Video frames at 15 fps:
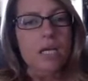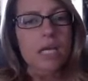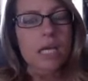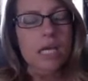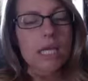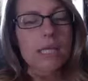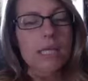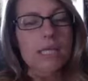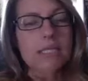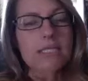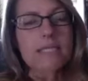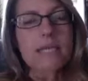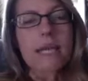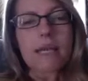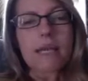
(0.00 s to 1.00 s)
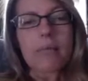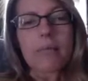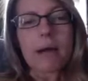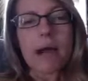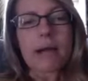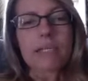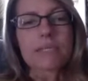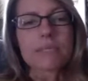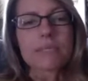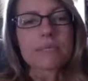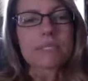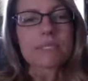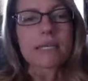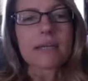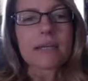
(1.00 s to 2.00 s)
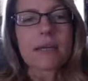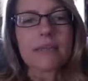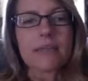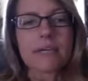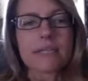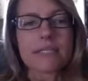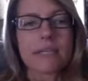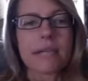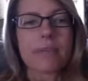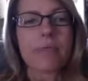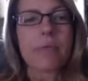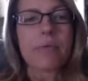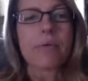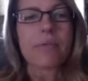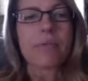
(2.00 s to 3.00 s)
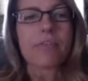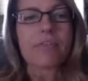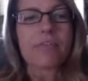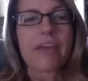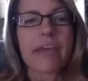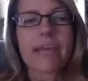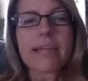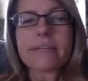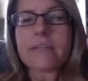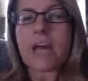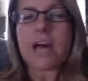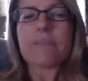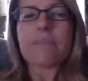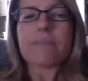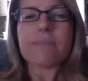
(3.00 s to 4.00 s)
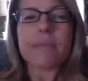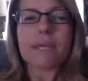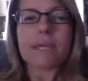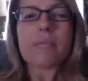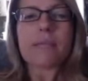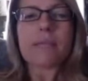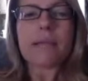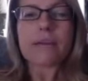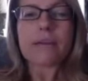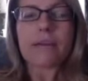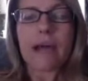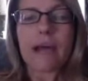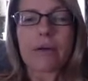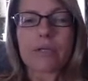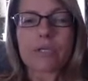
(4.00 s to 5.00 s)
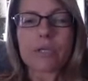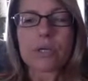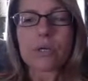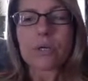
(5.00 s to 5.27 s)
In the second box, we see another example. They love the big playground.